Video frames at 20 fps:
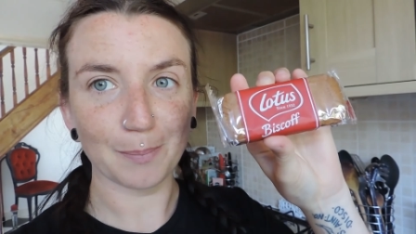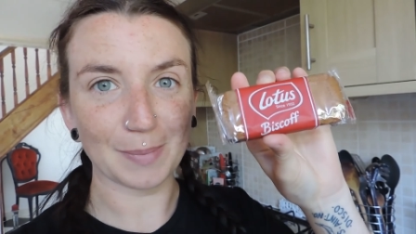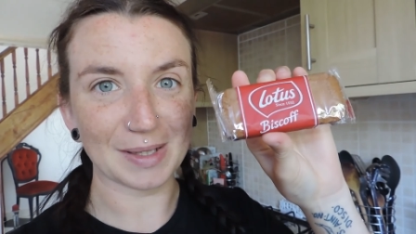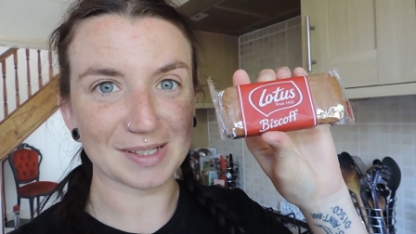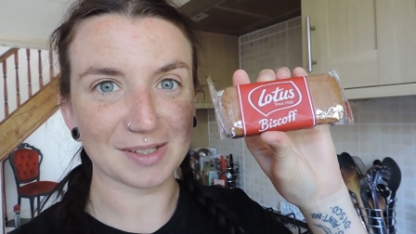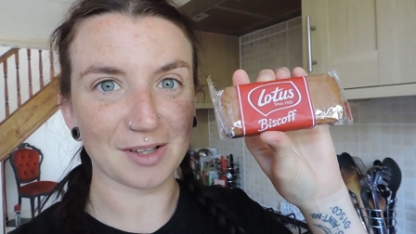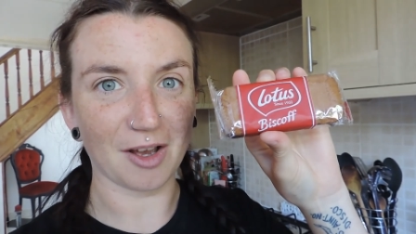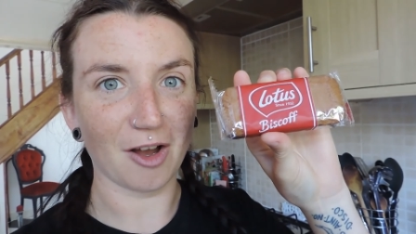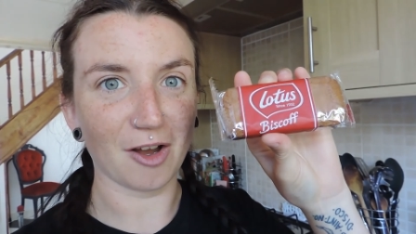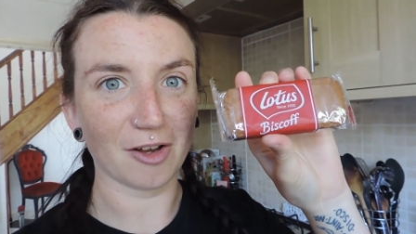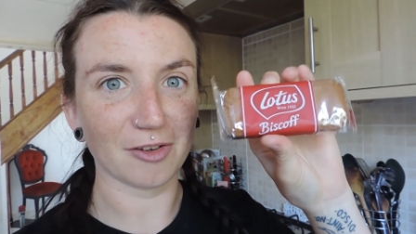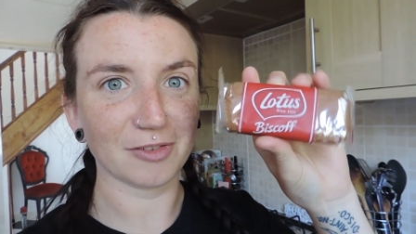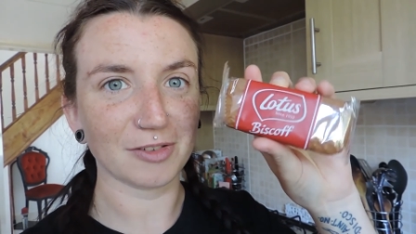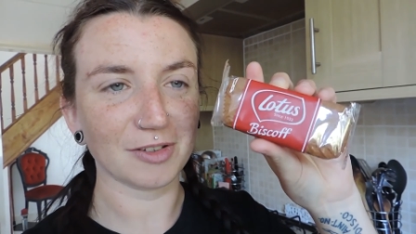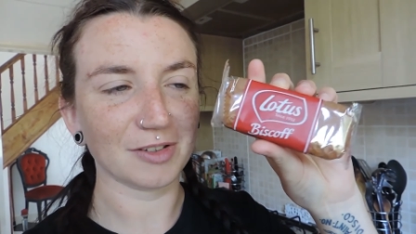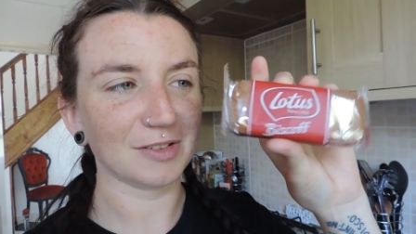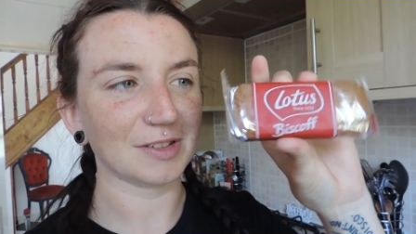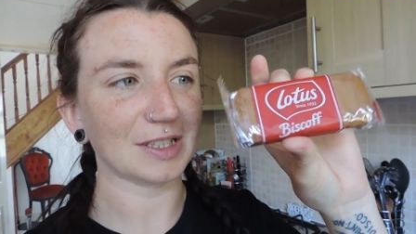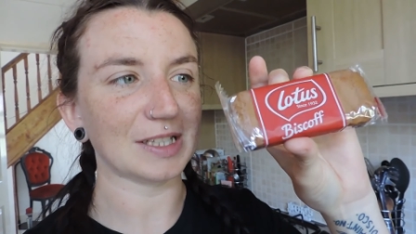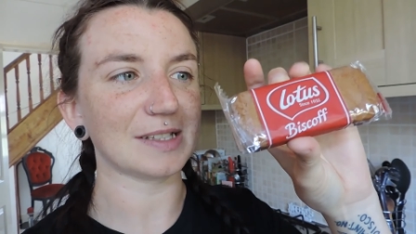Biscoff.
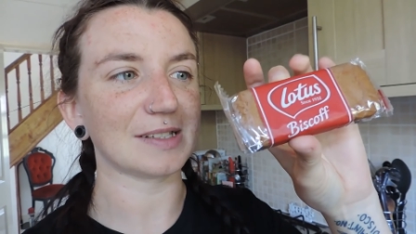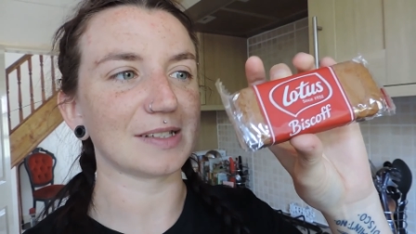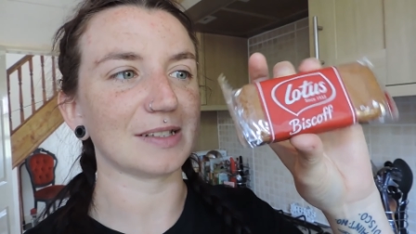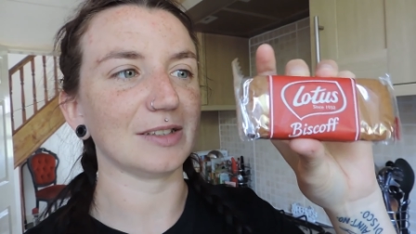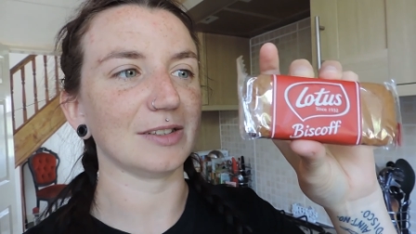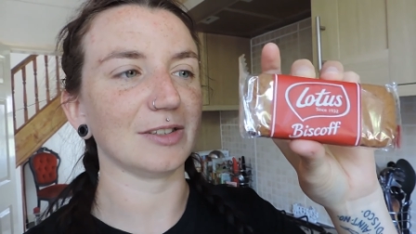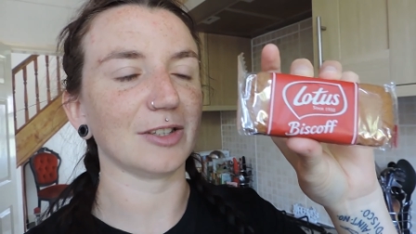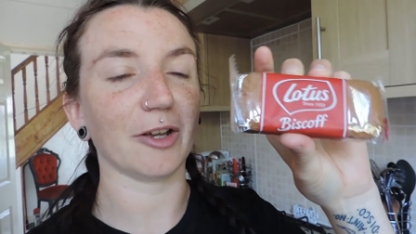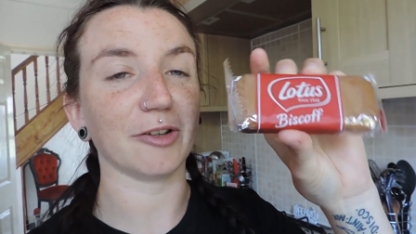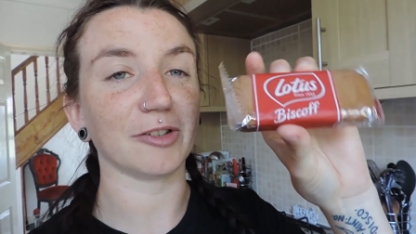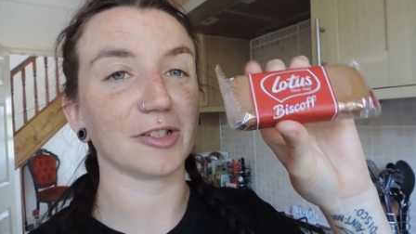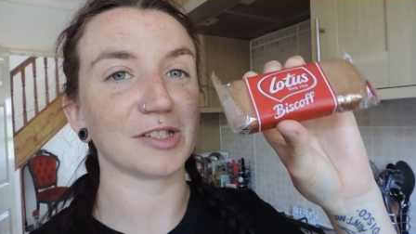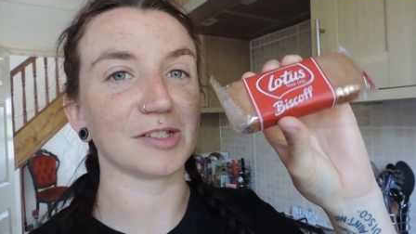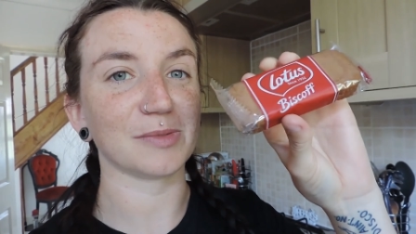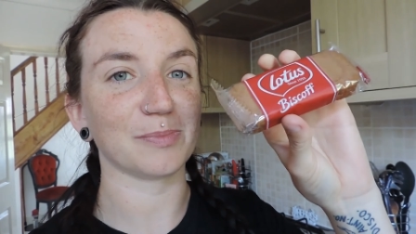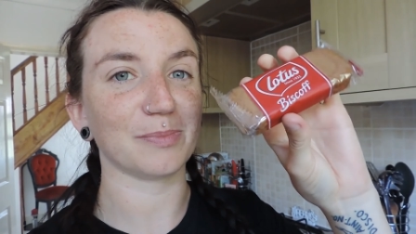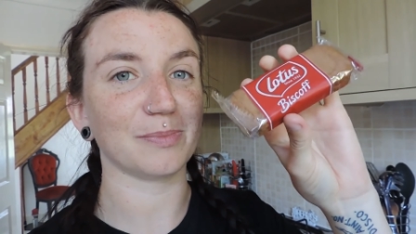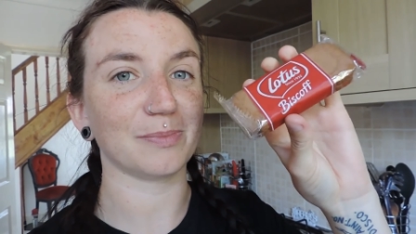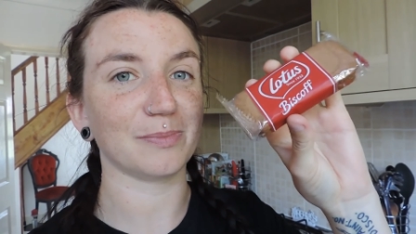These little Lotus,